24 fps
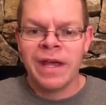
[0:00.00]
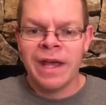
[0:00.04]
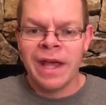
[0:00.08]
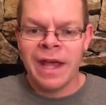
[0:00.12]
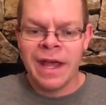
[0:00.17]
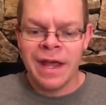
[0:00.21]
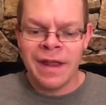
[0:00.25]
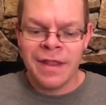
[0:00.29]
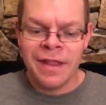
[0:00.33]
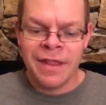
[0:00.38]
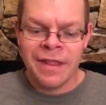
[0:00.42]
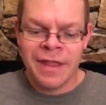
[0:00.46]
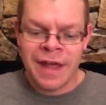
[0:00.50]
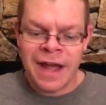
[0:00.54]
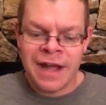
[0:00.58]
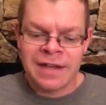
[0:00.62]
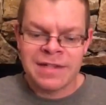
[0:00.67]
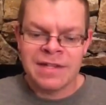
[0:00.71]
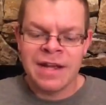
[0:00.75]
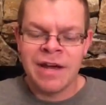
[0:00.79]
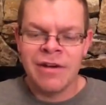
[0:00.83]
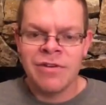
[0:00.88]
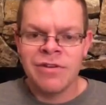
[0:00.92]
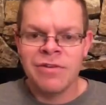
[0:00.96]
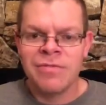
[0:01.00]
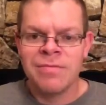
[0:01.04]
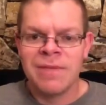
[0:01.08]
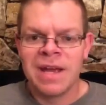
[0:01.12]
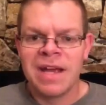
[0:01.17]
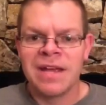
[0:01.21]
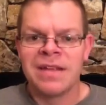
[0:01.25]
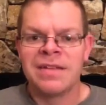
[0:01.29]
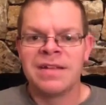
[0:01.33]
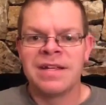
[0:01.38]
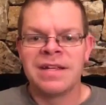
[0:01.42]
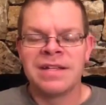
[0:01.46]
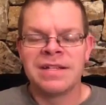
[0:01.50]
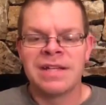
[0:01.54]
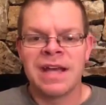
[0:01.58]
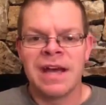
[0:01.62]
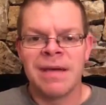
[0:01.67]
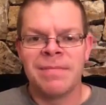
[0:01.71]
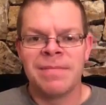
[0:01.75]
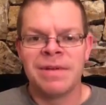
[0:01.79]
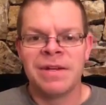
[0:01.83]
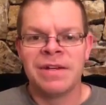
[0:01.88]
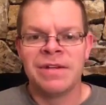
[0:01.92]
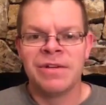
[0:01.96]
And that's how you make things
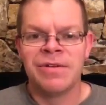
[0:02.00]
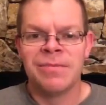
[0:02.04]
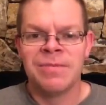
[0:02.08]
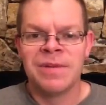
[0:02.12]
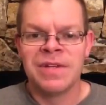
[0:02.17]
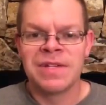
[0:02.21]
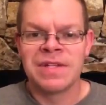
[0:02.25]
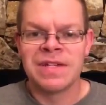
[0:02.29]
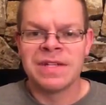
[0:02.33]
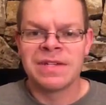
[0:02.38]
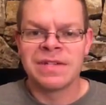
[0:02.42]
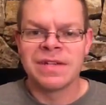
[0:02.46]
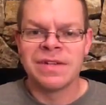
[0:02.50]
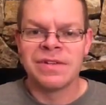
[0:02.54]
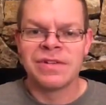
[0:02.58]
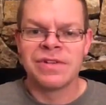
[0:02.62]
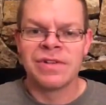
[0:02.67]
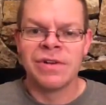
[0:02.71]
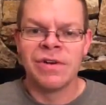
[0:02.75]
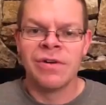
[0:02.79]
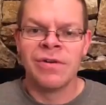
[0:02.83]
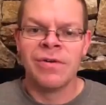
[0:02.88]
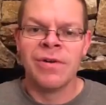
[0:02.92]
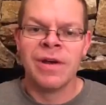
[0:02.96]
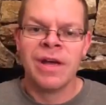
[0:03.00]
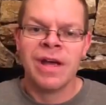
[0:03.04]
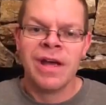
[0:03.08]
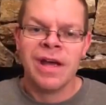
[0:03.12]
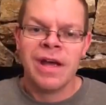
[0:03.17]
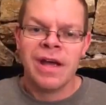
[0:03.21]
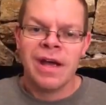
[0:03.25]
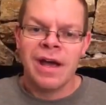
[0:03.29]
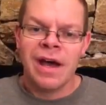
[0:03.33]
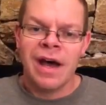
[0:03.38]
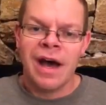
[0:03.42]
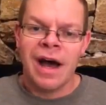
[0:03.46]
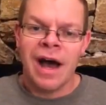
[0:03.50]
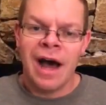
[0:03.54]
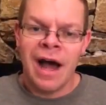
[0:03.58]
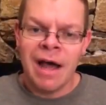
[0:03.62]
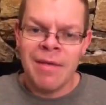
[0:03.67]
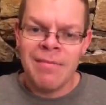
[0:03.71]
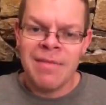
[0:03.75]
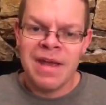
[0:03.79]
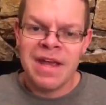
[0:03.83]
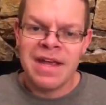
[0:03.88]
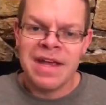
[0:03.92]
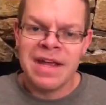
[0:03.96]
happen in your business. And so
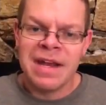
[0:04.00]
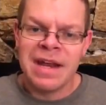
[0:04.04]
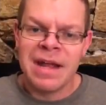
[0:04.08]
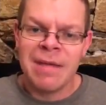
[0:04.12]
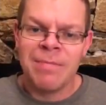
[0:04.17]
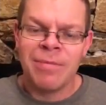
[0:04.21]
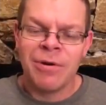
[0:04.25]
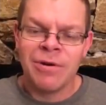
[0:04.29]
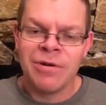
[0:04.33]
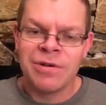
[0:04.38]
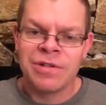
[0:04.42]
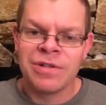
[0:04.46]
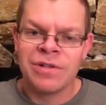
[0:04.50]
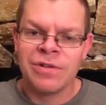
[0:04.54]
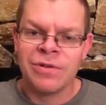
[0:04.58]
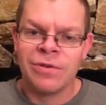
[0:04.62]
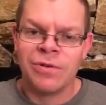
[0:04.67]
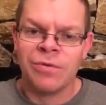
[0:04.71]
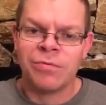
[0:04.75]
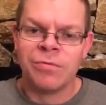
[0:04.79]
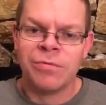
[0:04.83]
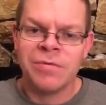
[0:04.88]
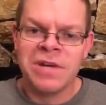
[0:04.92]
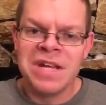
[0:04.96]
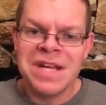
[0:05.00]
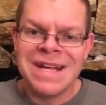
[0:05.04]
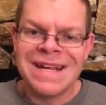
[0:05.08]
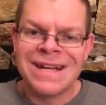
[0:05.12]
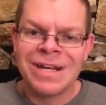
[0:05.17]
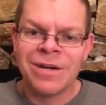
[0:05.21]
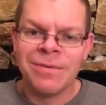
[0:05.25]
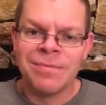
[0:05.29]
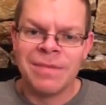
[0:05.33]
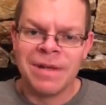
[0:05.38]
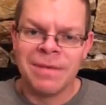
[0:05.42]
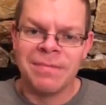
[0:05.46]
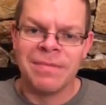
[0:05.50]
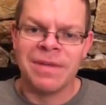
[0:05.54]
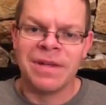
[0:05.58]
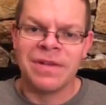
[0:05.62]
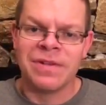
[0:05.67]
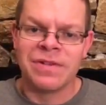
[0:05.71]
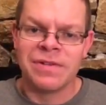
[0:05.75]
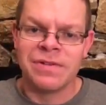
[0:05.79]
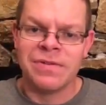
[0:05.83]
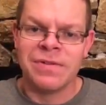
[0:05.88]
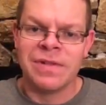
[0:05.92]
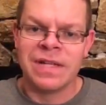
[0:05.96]
I'm making a personal
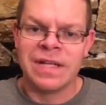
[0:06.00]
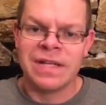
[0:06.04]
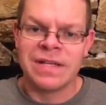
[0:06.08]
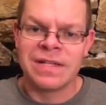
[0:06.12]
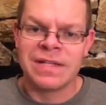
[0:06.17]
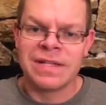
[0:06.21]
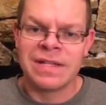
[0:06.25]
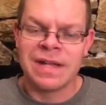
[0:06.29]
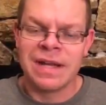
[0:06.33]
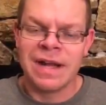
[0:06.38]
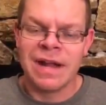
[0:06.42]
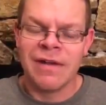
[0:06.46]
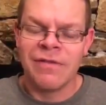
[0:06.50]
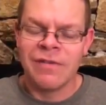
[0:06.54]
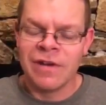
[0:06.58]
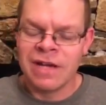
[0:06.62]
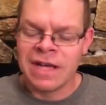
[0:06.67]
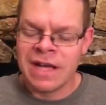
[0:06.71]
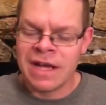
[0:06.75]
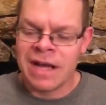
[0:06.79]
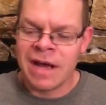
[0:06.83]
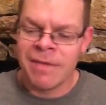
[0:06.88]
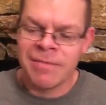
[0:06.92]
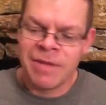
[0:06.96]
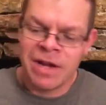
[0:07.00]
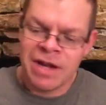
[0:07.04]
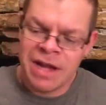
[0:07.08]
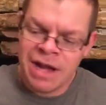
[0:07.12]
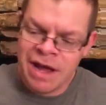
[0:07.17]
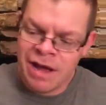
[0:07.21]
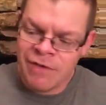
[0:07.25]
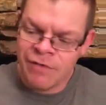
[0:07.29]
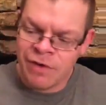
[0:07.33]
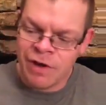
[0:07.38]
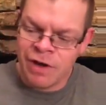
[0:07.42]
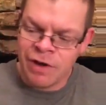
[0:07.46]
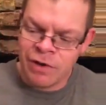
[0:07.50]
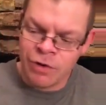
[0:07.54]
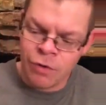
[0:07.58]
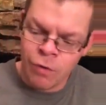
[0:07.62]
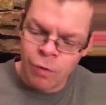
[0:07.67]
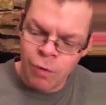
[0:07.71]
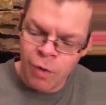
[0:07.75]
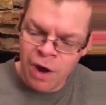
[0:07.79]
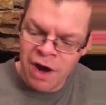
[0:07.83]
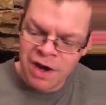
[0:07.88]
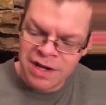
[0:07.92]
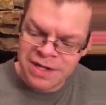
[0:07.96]
recommitment to this, that every day I'm going to have a
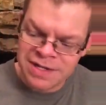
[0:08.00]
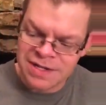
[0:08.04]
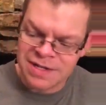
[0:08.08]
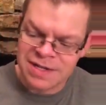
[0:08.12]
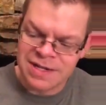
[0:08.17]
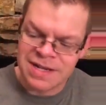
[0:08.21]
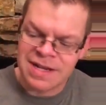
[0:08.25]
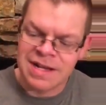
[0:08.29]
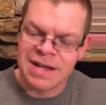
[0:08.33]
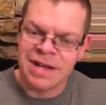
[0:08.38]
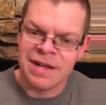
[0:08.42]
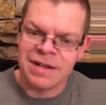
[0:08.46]
quantity, a